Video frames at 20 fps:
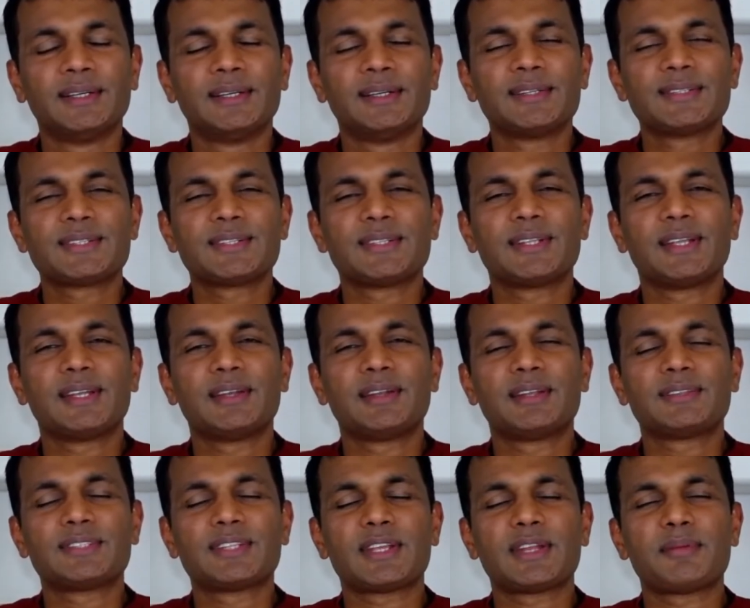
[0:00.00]
So then
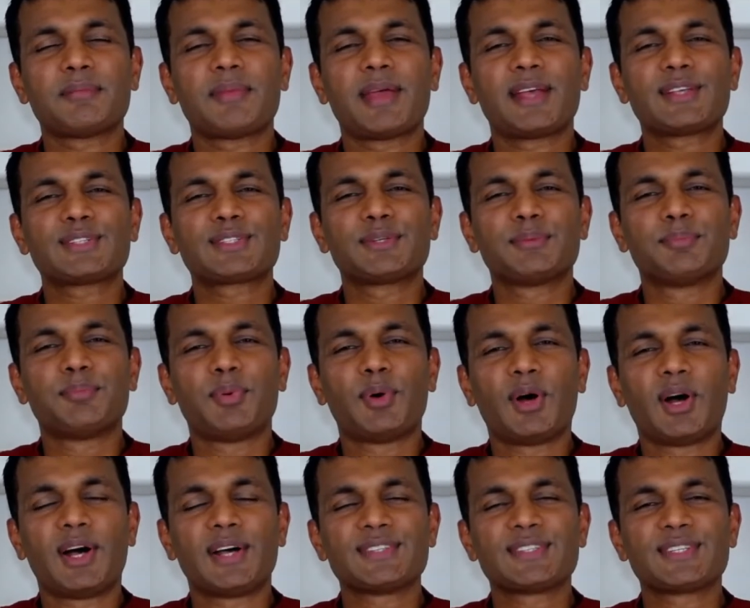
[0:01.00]
the Zen master
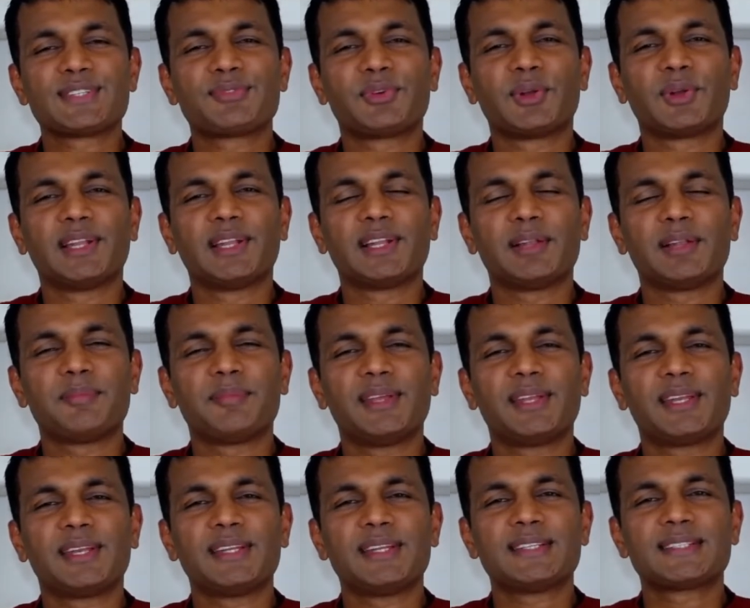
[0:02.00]
pauses for a little
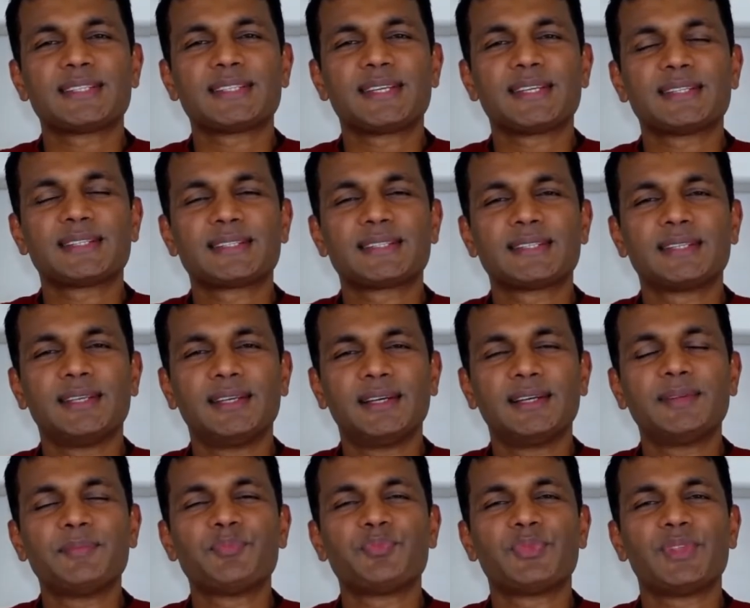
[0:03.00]
bit, and he says,
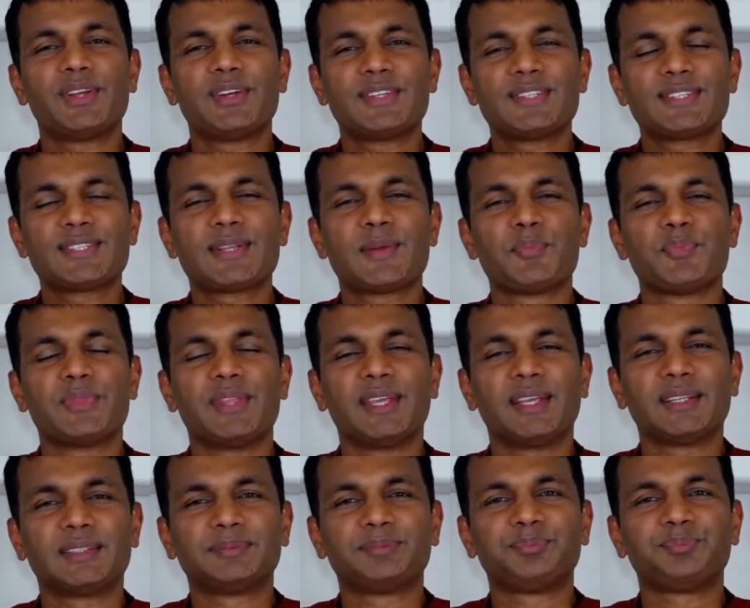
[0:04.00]
yeah, there is
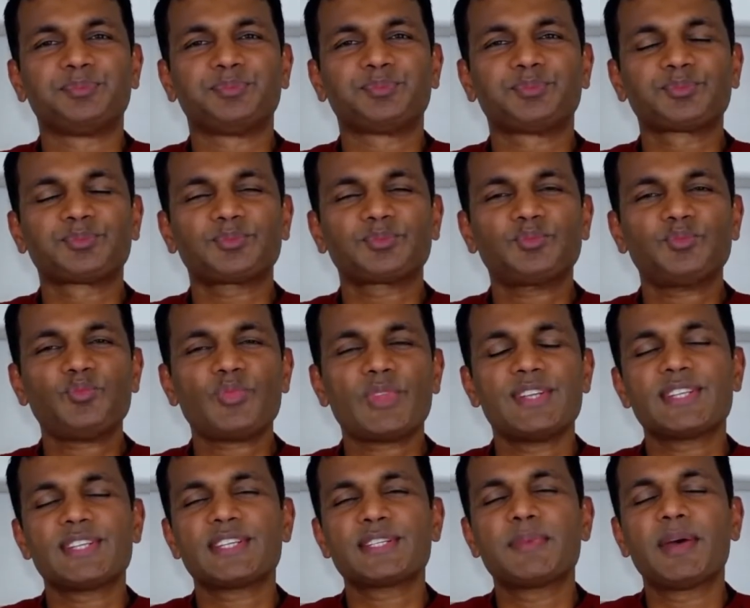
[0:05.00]
something.
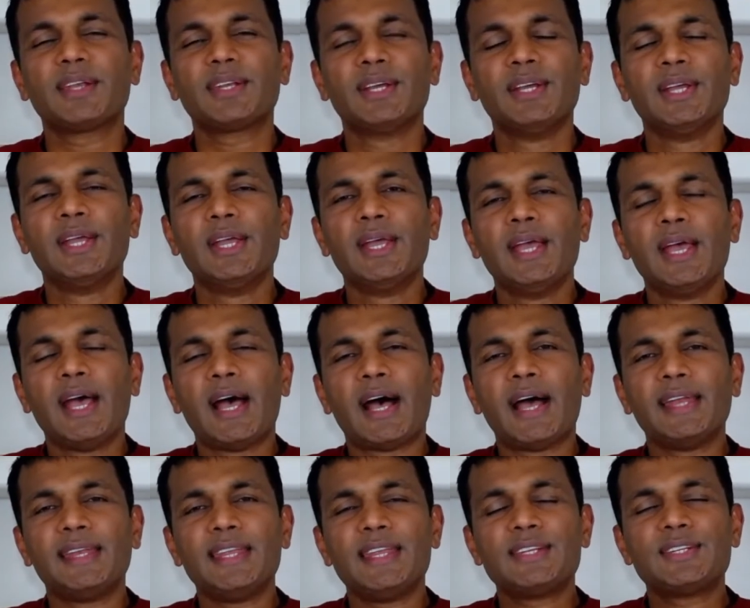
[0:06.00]
He says, but
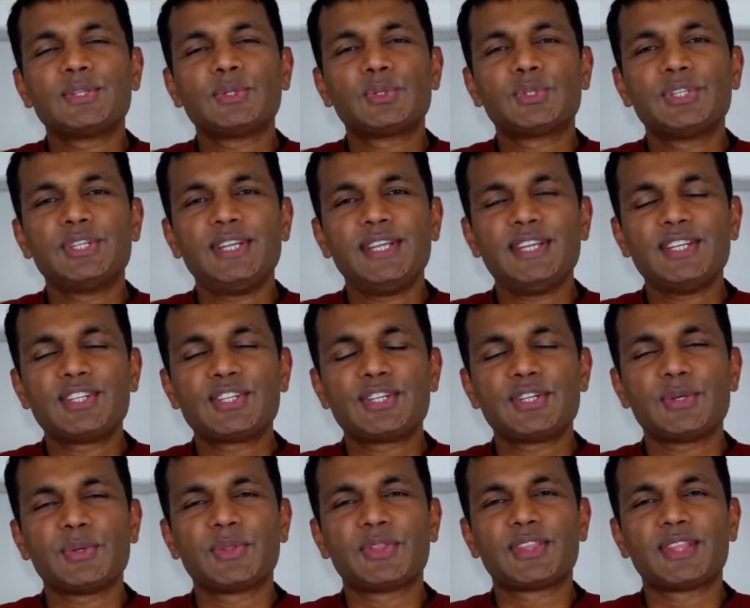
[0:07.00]
I need to
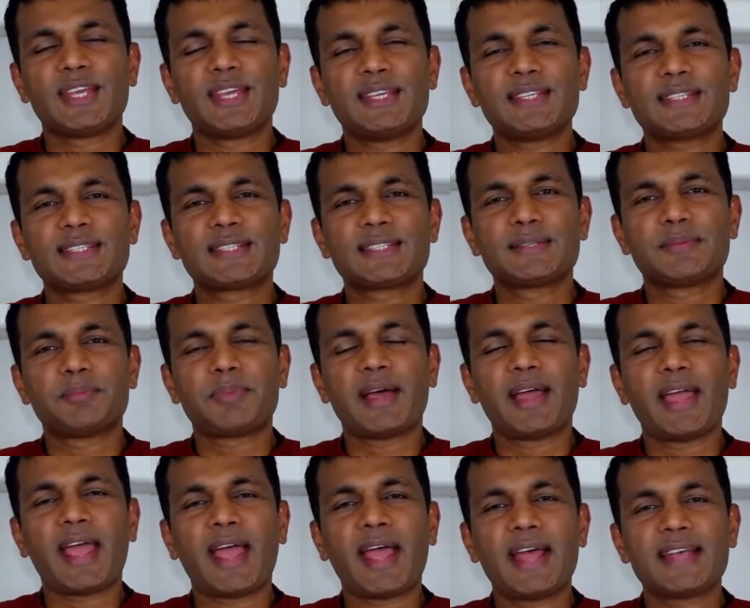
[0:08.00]
teach you this
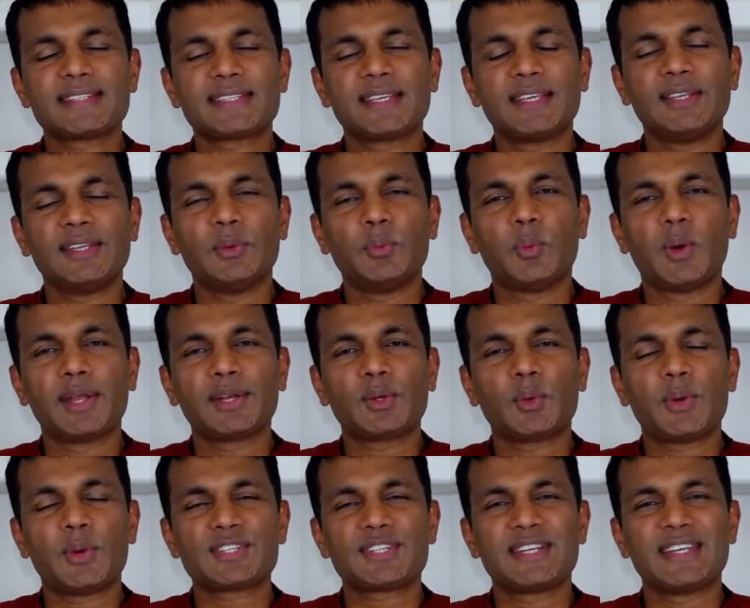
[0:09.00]
by asking you one
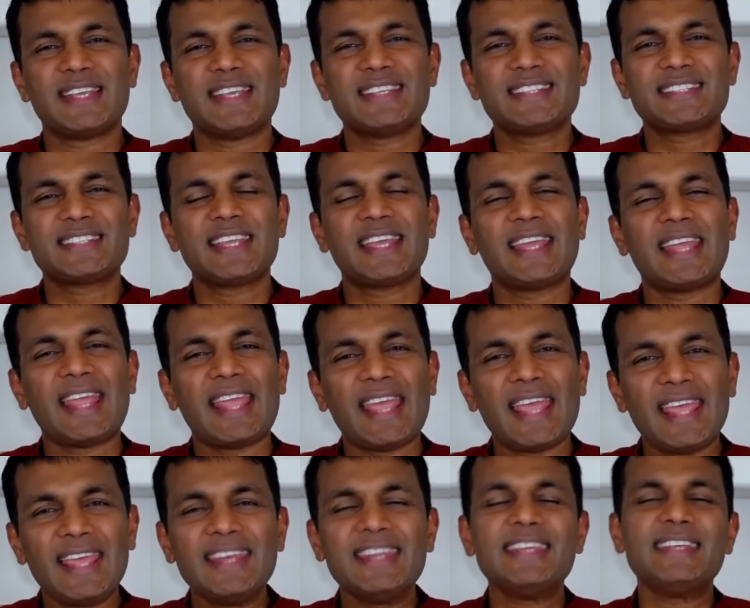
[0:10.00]
question. Is there
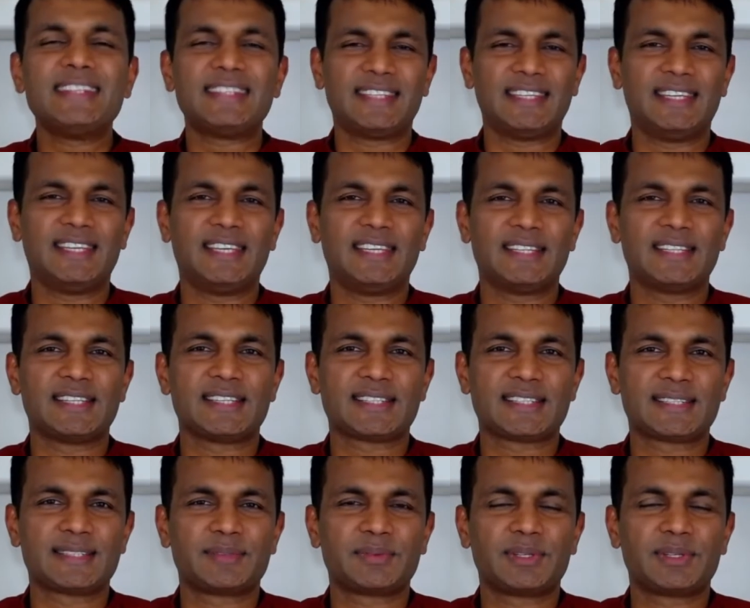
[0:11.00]
anything in
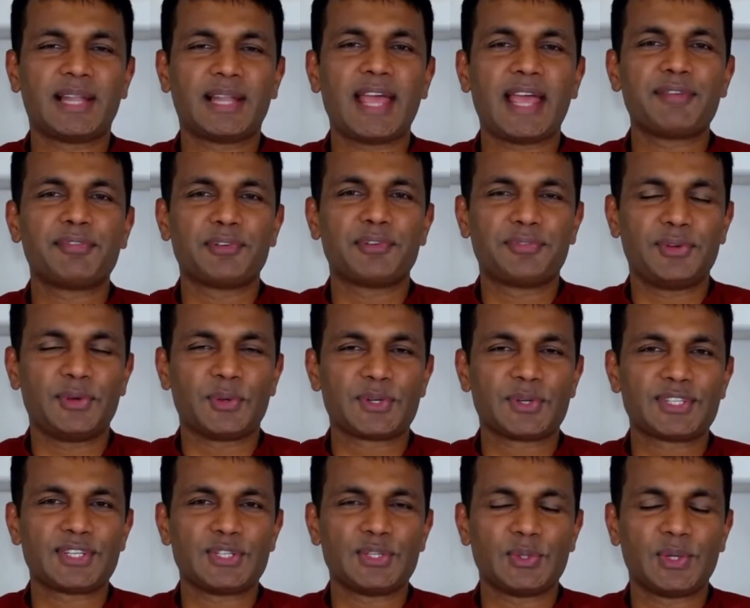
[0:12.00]
this life of
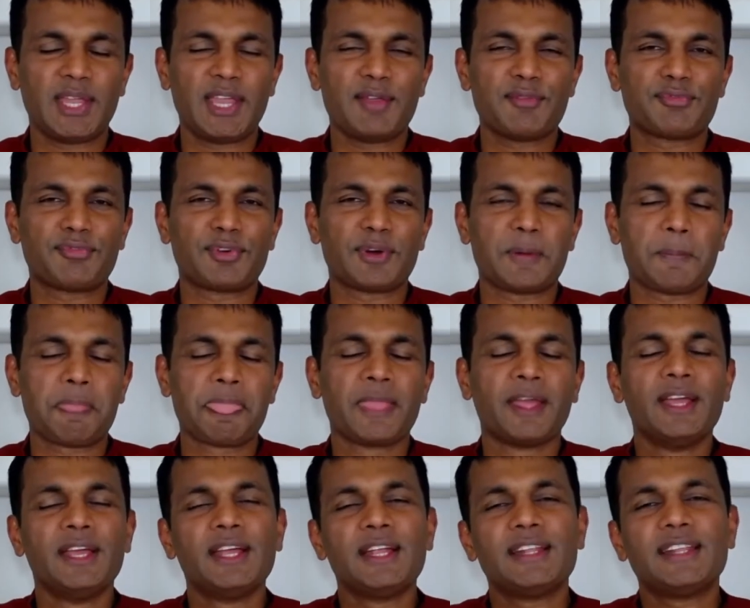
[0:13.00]
yours that you came from
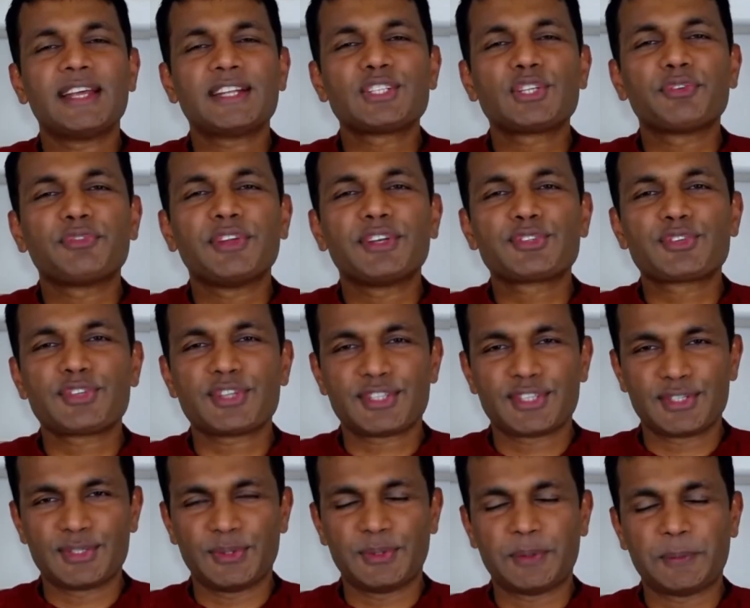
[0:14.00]
that's of
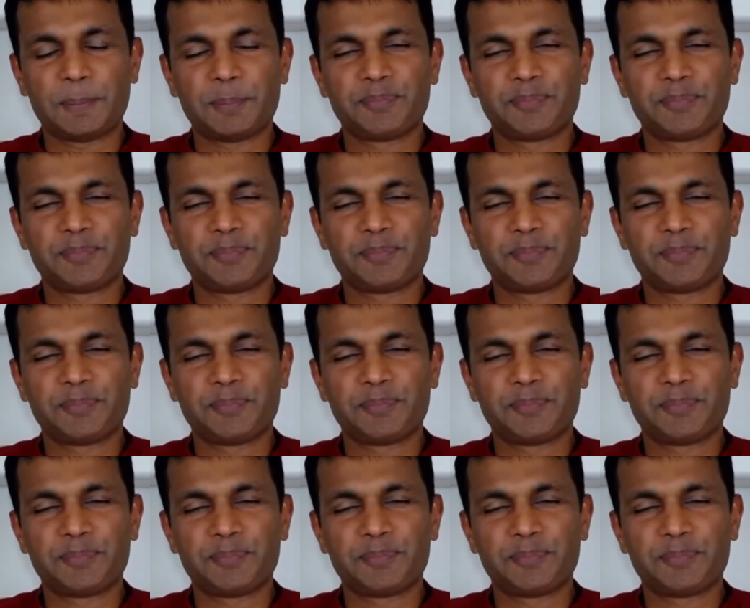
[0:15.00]
interest to you?